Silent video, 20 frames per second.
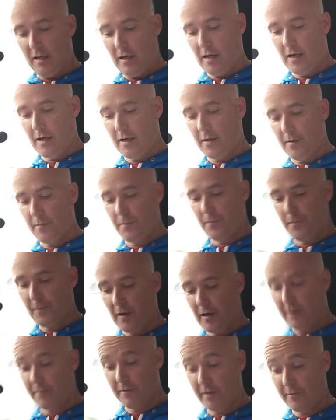
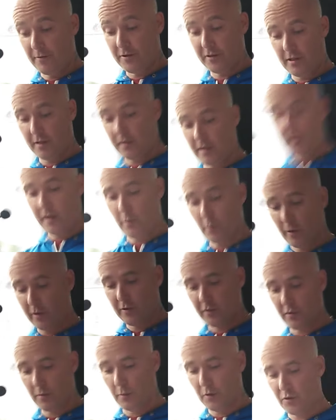I've never seen anyone in
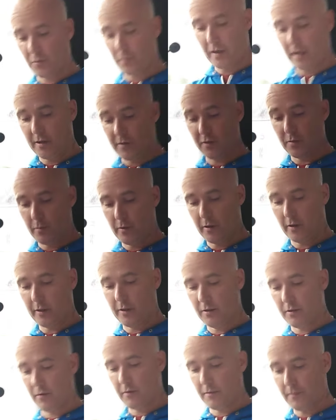so much pain, to be
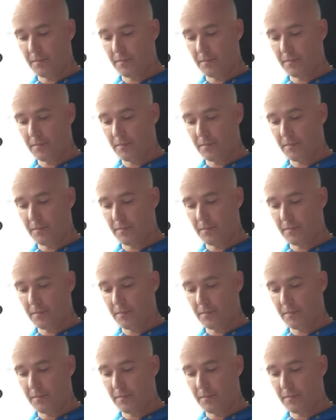honest.